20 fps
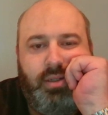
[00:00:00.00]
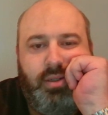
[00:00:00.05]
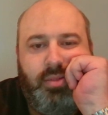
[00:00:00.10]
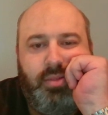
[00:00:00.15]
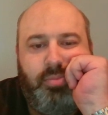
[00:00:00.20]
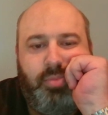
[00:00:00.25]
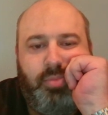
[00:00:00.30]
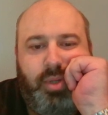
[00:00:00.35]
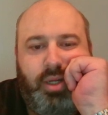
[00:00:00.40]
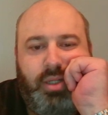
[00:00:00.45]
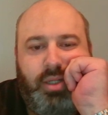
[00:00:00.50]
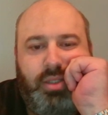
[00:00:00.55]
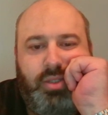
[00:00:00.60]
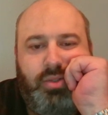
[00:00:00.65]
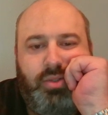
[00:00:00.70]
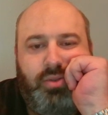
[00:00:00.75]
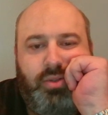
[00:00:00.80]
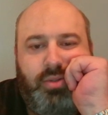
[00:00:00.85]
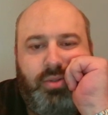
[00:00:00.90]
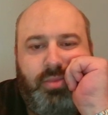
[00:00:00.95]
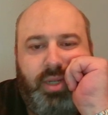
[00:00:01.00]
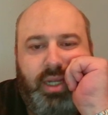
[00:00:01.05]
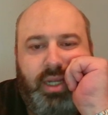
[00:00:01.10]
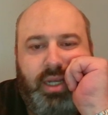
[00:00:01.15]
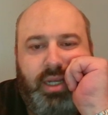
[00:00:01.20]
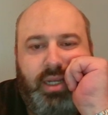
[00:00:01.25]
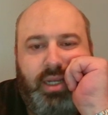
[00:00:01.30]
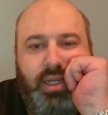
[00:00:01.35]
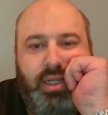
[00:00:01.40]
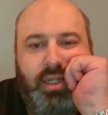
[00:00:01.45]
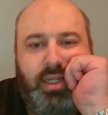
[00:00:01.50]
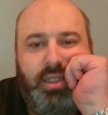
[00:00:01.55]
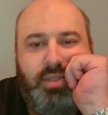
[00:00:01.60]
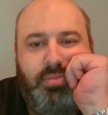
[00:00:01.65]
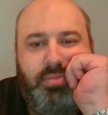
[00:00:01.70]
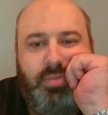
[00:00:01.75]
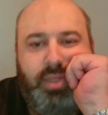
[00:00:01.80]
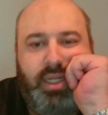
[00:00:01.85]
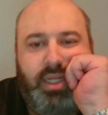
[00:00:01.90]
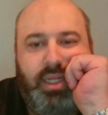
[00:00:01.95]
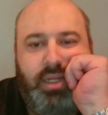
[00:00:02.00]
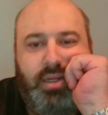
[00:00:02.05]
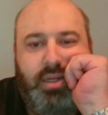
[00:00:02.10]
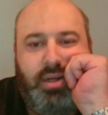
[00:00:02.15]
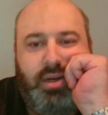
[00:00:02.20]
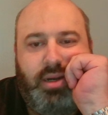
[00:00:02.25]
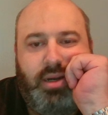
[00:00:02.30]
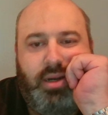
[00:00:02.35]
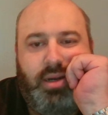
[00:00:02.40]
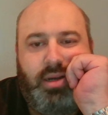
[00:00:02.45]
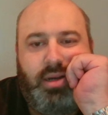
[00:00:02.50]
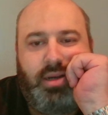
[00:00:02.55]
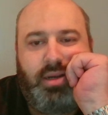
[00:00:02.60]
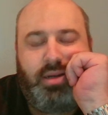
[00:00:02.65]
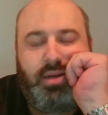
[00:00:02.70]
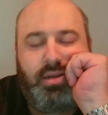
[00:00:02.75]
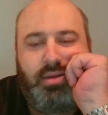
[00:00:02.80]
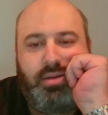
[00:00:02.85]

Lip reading: pawn storm has begun.